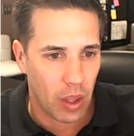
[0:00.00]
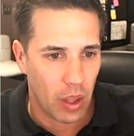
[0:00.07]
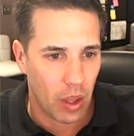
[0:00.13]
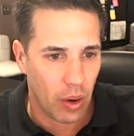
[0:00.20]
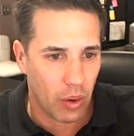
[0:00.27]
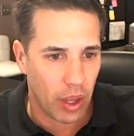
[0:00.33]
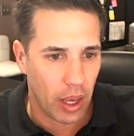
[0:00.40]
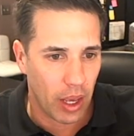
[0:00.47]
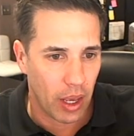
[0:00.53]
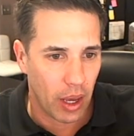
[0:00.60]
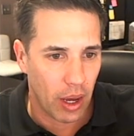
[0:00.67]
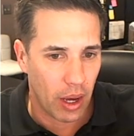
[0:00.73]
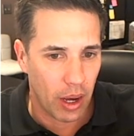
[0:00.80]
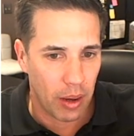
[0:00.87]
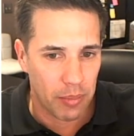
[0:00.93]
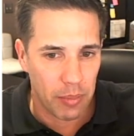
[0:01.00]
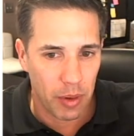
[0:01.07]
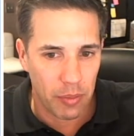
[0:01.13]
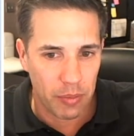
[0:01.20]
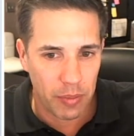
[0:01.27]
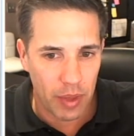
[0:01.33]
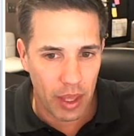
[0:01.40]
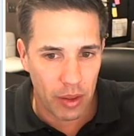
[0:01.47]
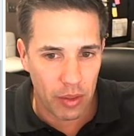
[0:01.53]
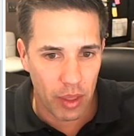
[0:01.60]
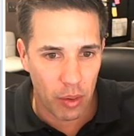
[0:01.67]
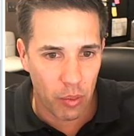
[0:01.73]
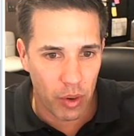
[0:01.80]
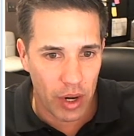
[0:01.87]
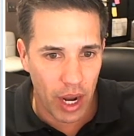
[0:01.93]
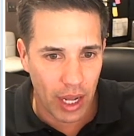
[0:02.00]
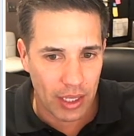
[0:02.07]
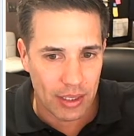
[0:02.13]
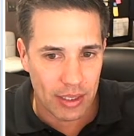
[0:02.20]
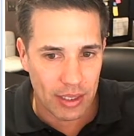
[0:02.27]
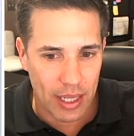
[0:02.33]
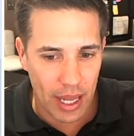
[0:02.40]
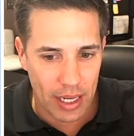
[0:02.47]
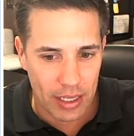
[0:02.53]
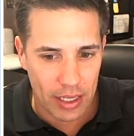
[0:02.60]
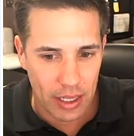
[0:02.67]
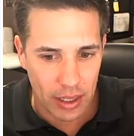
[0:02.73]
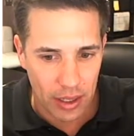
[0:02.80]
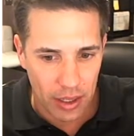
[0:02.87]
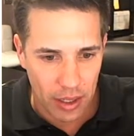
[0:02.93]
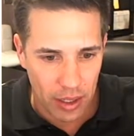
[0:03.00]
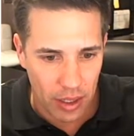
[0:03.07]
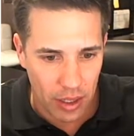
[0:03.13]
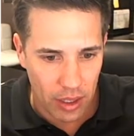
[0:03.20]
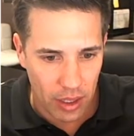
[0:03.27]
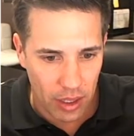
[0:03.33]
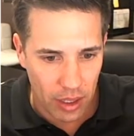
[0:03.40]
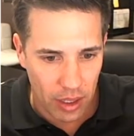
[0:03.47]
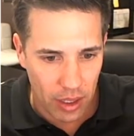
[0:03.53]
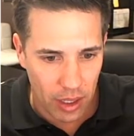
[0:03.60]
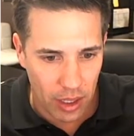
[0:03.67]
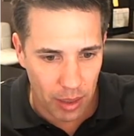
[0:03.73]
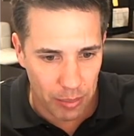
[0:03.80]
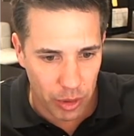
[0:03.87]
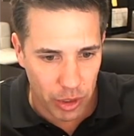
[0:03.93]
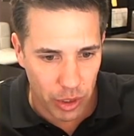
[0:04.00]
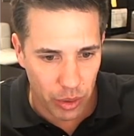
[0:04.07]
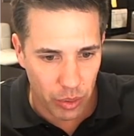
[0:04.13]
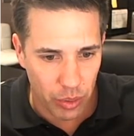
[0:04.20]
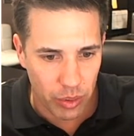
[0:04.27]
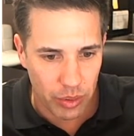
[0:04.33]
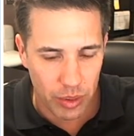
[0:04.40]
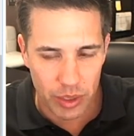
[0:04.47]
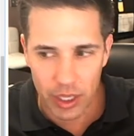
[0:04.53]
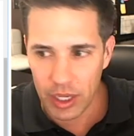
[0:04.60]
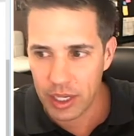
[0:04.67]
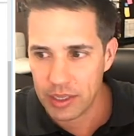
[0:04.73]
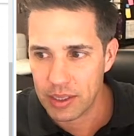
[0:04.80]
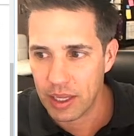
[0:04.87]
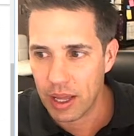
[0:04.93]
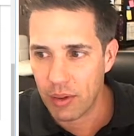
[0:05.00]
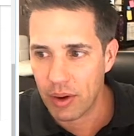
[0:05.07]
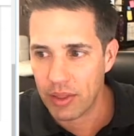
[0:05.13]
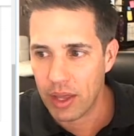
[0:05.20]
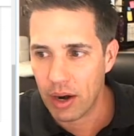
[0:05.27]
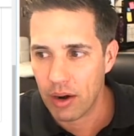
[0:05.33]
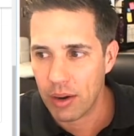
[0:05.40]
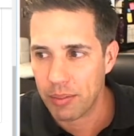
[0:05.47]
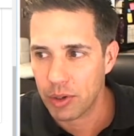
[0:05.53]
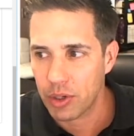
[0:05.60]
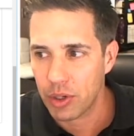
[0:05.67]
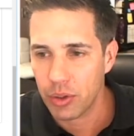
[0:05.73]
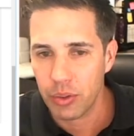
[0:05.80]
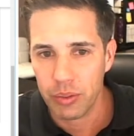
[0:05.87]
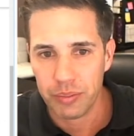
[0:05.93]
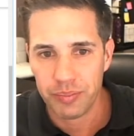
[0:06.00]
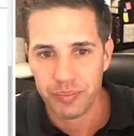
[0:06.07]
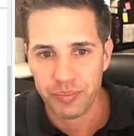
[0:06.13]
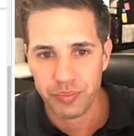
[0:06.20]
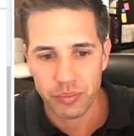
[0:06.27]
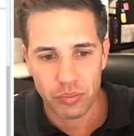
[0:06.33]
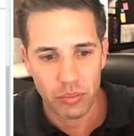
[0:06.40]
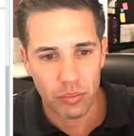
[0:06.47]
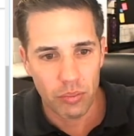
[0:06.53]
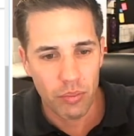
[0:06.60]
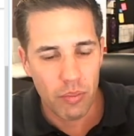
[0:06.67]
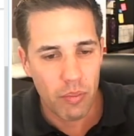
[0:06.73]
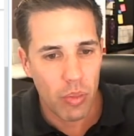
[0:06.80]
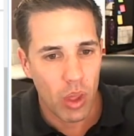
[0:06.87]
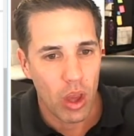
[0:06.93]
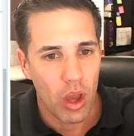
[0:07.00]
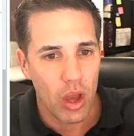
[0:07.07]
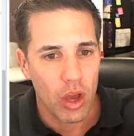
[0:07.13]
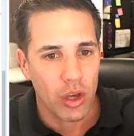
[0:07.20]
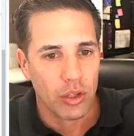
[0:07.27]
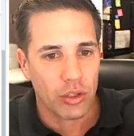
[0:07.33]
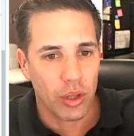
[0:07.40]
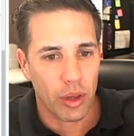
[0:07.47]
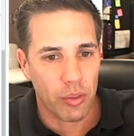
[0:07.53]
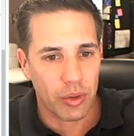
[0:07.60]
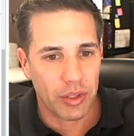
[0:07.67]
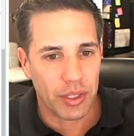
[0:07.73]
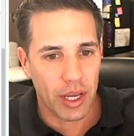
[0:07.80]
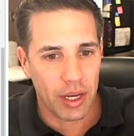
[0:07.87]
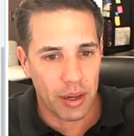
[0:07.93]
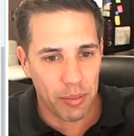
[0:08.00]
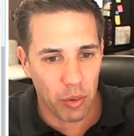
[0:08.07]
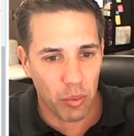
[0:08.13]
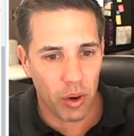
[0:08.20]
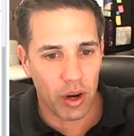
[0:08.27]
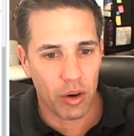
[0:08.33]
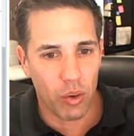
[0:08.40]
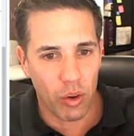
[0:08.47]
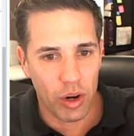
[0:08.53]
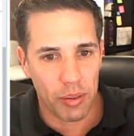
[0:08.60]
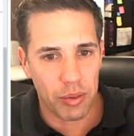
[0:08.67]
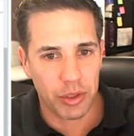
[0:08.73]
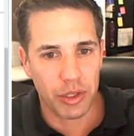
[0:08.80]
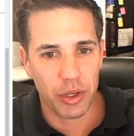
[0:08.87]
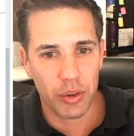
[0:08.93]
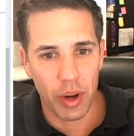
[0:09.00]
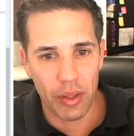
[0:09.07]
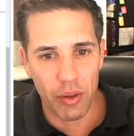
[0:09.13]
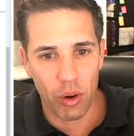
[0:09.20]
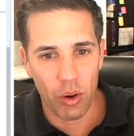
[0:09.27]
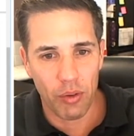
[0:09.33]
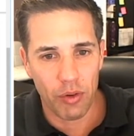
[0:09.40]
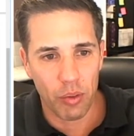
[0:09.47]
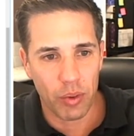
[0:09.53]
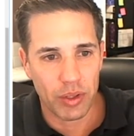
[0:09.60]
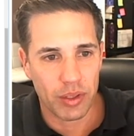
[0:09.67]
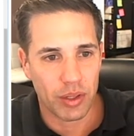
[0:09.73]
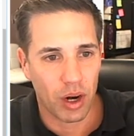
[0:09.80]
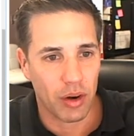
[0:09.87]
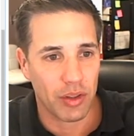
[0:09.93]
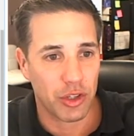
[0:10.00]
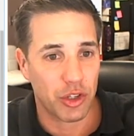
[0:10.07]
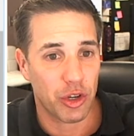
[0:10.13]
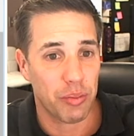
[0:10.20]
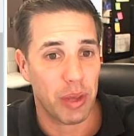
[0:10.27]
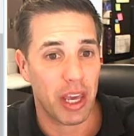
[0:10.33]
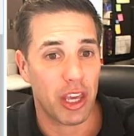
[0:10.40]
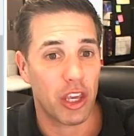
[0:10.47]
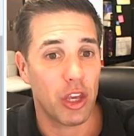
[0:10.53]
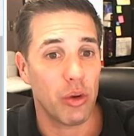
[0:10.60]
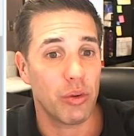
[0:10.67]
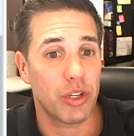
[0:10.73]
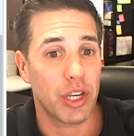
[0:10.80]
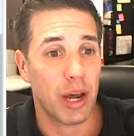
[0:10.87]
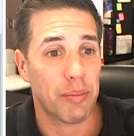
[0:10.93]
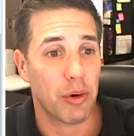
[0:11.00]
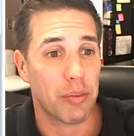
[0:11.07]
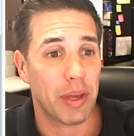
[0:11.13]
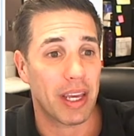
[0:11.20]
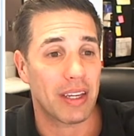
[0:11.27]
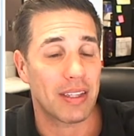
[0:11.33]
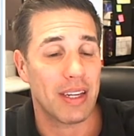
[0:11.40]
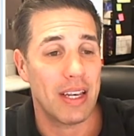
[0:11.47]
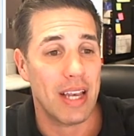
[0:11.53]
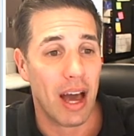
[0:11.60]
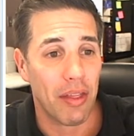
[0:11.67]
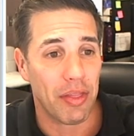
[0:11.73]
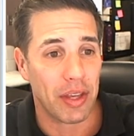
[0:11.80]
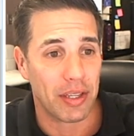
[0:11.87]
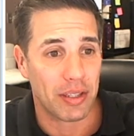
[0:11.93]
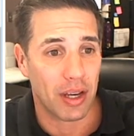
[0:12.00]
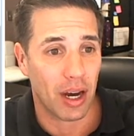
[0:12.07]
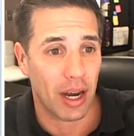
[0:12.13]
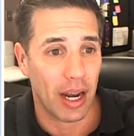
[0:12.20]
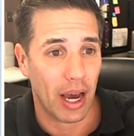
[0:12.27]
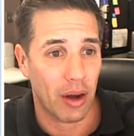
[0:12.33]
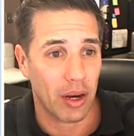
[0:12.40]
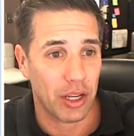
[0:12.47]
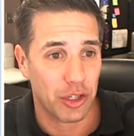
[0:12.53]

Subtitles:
Okay, they were not sent number 2. So you guys see that right there, number 2. So they weren't sent number 1 or number 2, and they're over 1 star. This should be a huge number because nothing's gone out.